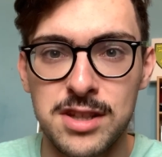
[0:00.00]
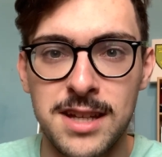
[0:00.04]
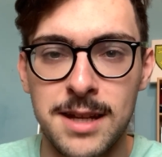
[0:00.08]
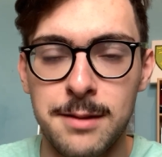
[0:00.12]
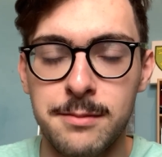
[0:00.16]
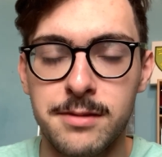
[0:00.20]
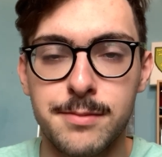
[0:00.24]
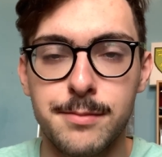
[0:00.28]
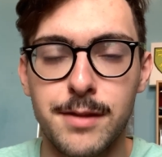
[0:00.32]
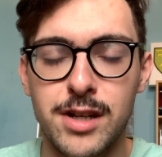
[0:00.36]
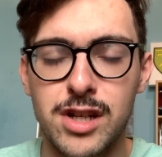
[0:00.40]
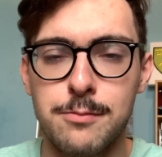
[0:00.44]

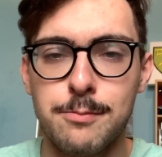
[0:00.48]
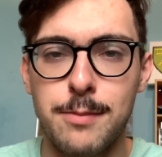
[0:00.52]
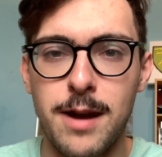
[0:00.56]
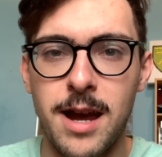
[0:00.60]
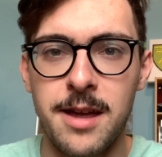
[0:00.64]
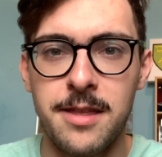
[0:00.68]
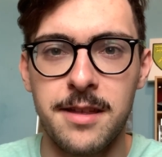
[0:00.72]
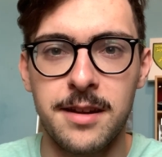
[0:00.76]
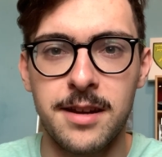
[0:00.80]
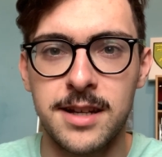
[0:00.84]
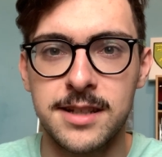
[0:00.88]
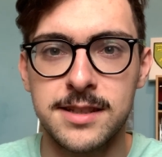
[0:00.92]
teams much
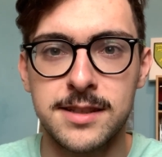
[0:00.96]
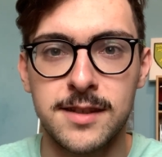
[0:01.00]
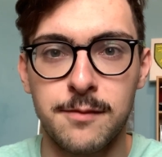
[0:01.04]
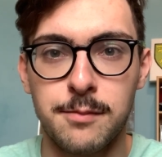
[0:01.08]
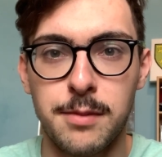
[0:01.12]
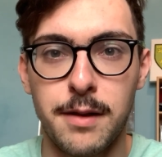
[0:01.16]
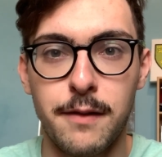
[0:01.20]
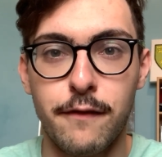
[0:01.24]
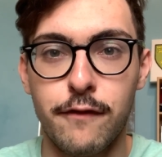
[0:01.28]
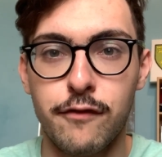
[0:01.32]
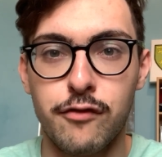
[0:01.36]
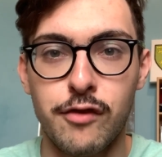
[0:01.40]
better than us have
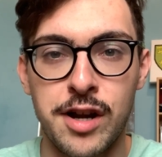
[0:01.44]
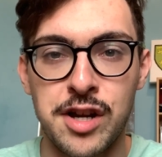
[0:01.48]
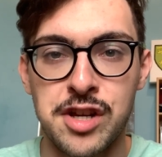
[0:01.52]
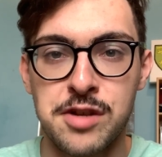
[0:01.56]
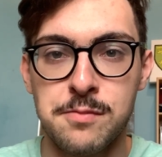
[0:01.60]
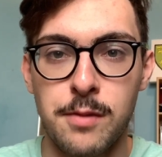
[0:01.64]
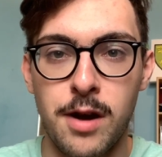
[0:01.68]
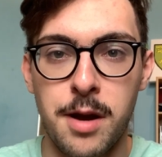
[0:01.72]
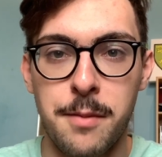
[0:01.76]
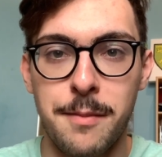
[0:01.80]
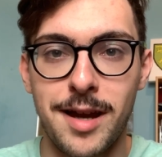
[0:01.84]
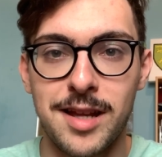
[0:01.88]
been
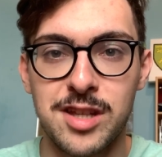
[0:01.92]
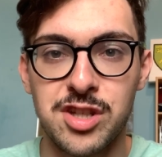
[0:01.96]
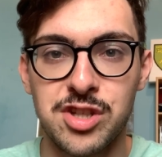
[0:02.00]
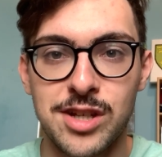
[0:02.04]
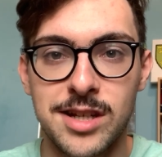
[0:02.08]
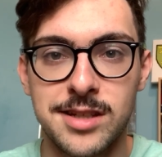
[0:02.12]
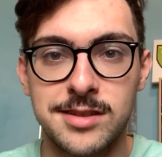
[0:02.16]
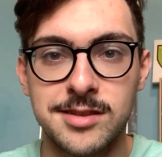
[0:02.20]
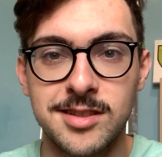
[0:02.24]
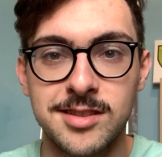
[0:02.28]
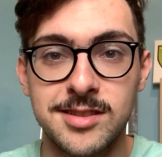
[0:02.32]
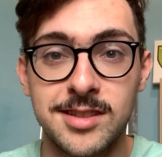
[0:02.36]
thrashed by
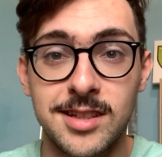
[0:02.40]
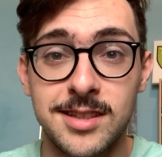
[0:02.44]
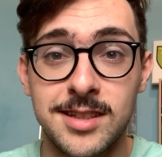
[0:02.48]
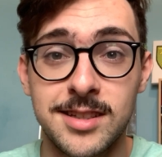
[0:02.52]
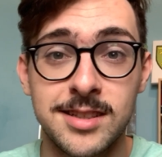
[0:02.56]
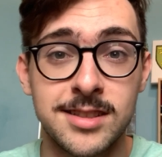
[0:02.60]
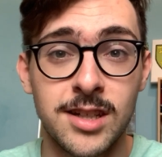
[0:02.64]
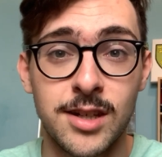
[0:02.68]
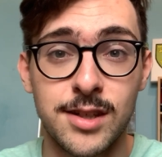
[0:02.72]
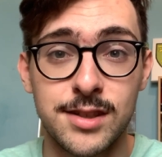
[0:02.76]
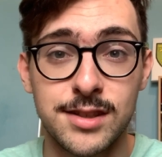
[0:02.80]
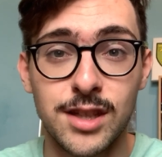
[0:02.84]
Manchester City.
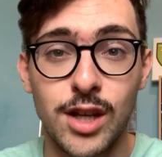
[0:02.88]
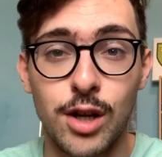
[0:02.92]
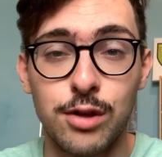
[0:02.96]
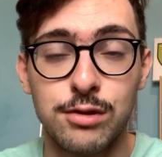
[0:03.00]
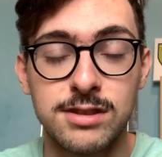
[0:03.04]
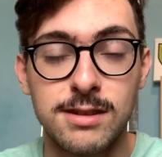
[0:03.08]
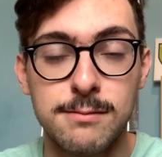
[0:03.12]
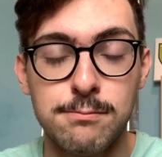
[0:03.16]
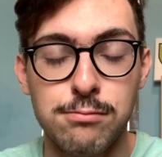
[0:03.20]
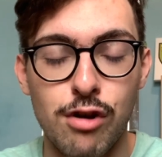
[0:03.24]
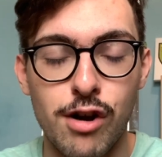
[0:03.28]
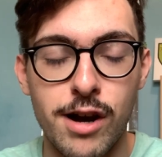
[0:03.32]
So it's no
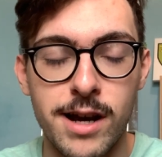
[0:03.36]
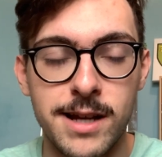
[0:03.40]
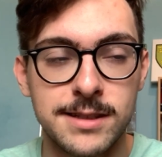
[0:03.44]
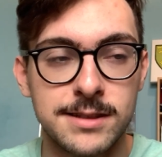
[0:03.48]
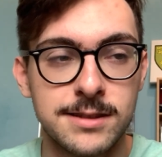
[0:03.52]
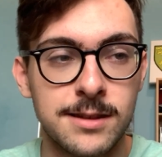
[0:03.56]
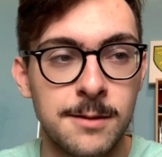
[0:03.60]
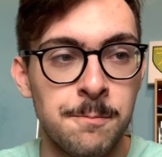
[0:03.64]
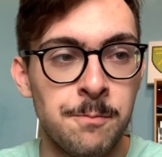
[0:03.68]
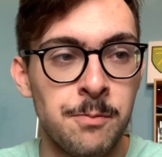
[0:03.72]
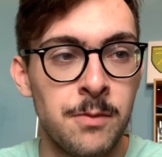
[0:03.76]
surprise